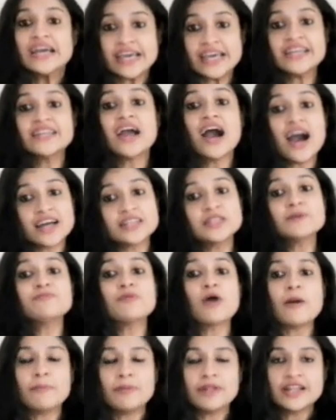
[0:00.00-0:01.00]
in other
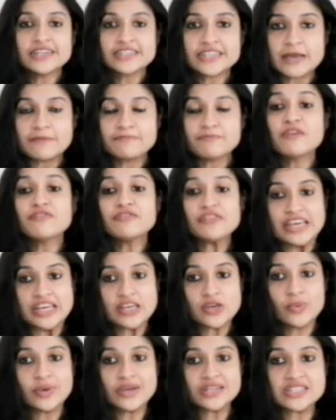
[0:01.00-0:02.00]
popular type of
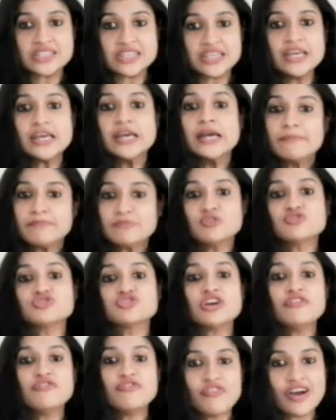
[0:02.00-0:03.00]
equity
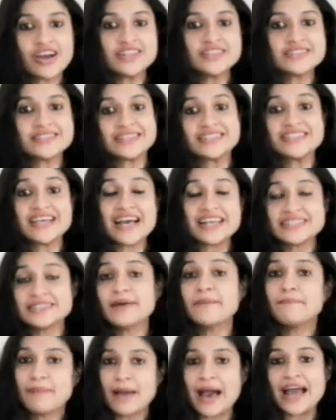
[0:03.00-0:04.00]
mutual funds such as
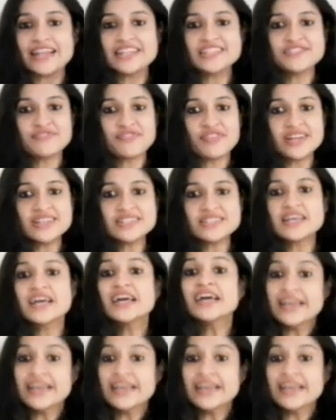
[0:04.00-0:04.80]
the balance funds,